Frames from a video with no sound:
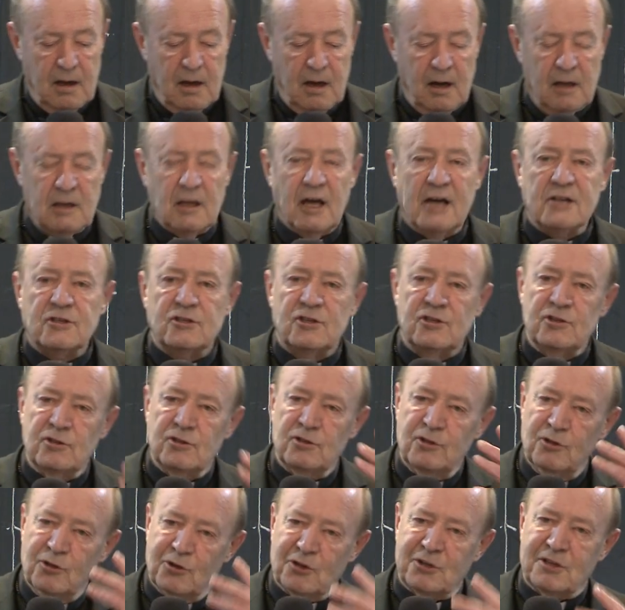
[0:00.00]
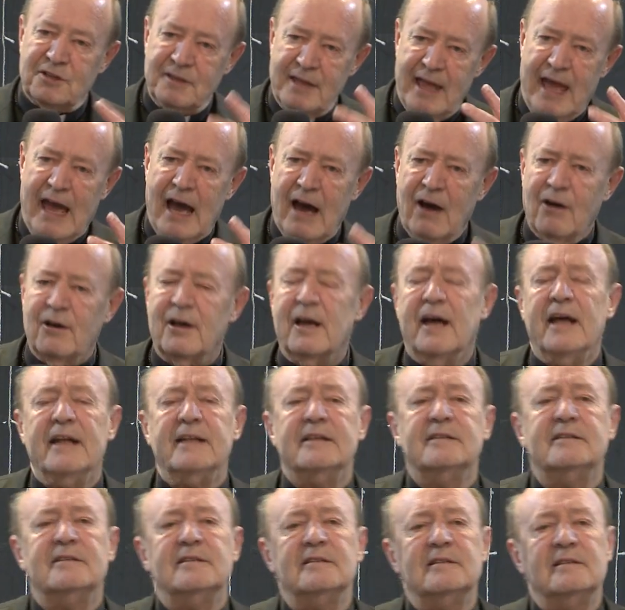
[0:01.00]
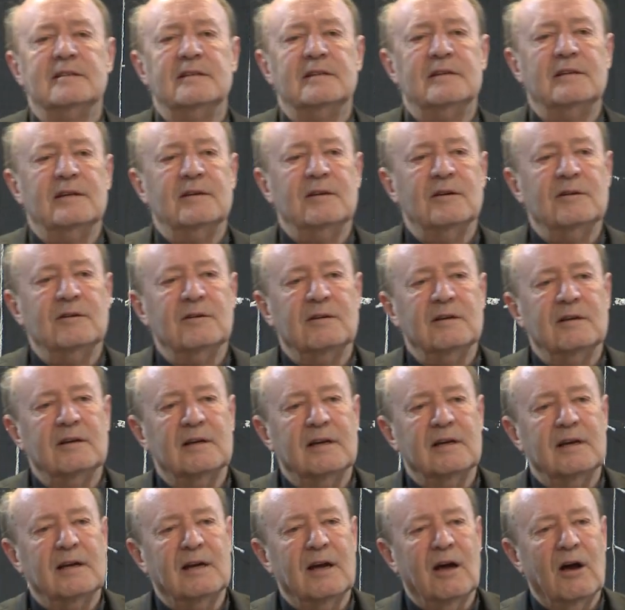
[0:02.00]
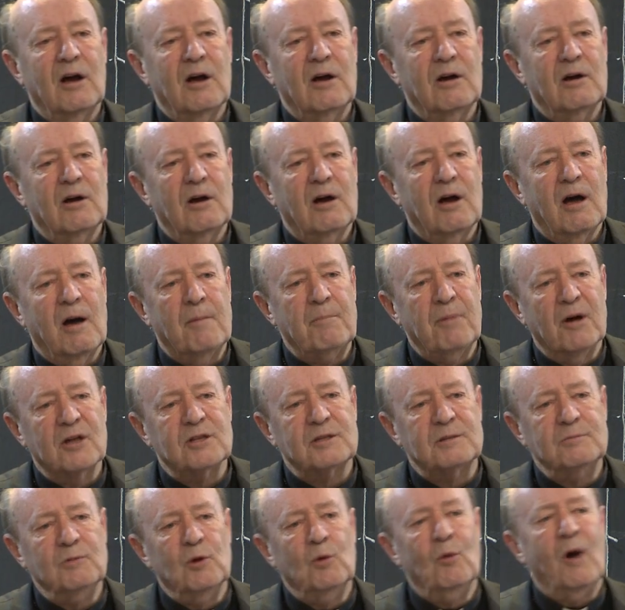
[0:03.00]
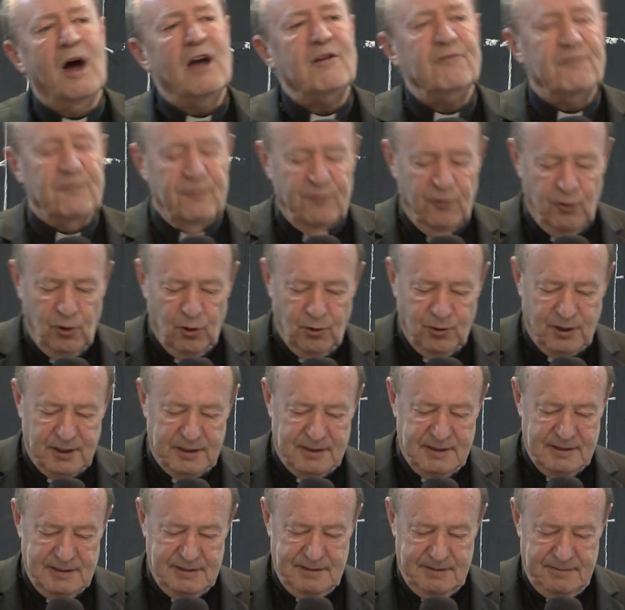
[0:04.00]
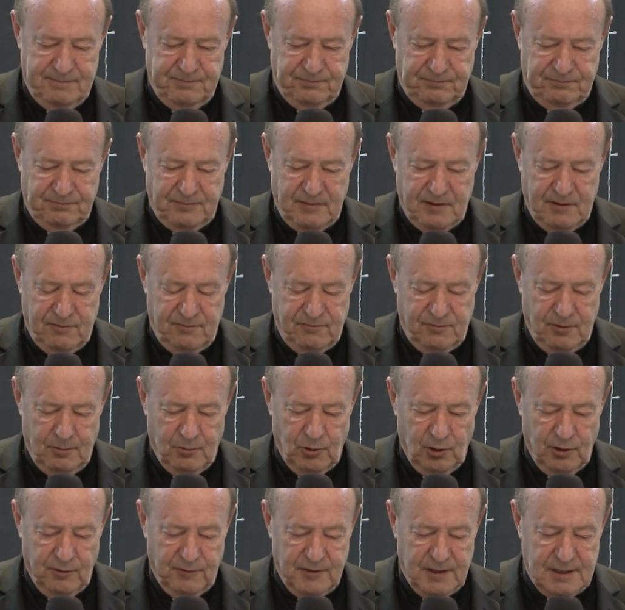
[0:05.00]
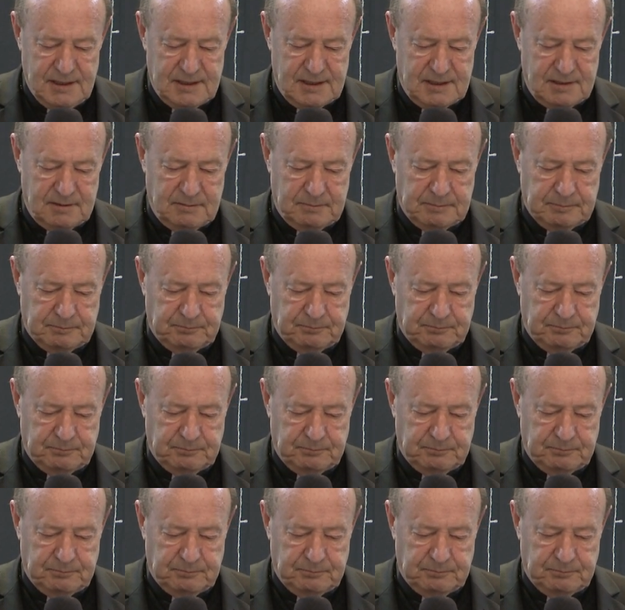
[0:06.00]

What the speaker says: I'd like to look now at a possible way forward from all of this.